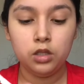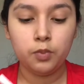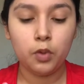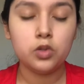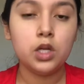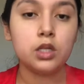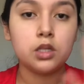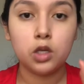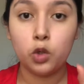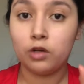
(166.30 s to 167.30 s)
Supposedly it's
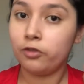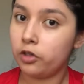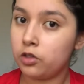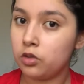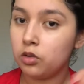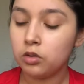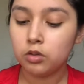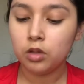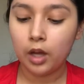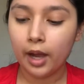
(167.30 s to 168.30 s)
a
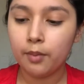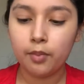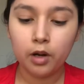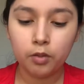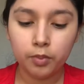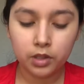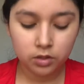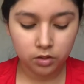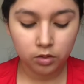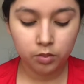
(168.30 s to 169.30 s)
universal eyebrow
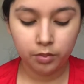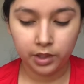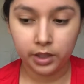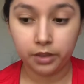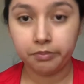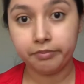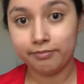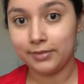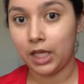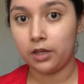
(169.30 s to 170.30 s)
pencil, but
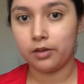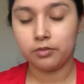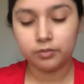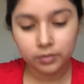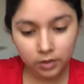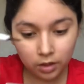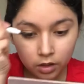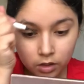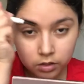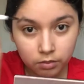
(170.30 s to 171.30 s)
I don't know.
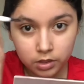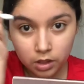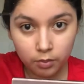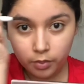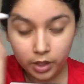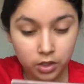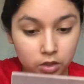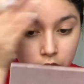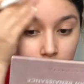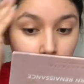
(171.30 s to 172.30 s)
So I'm just gonna
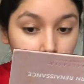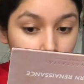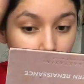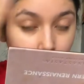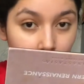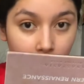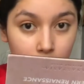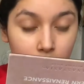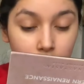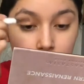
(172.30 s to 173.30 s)
brush through my
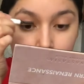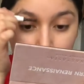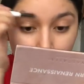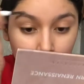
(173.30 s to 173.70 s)
eyebrows